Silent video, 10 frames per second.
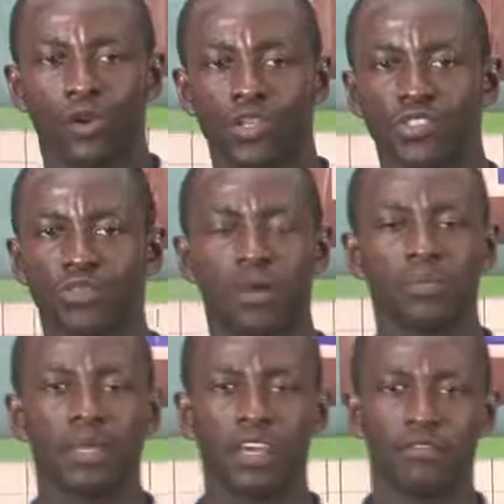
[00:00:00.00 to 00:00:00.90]
course
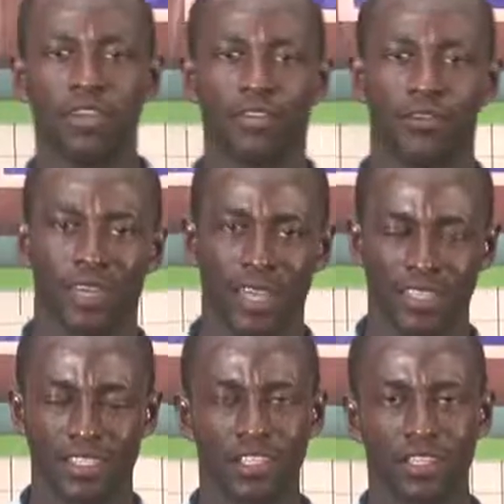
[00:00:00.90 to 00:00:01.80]
Human Behavior in
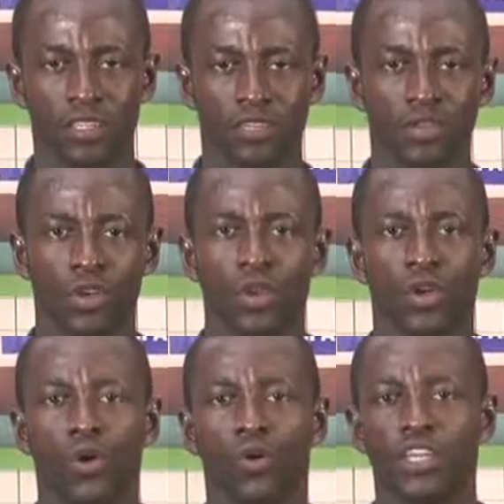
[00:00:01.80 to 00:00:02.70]
Organizations,
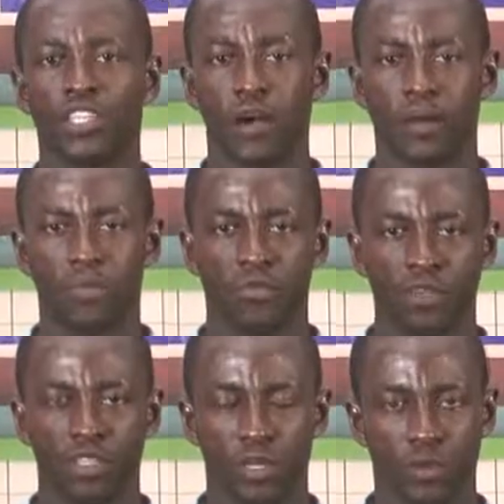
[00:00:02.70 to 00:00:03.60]
OHRM
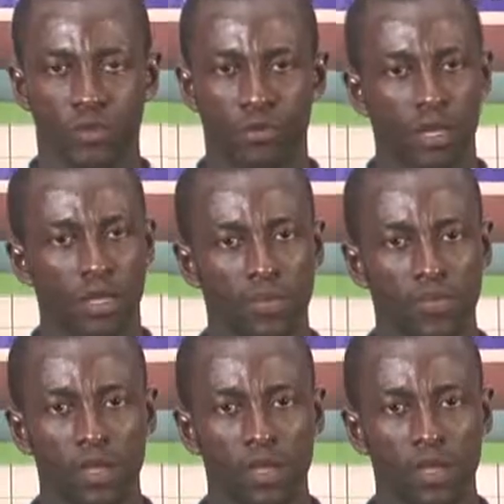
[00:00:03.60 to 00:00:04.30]
303.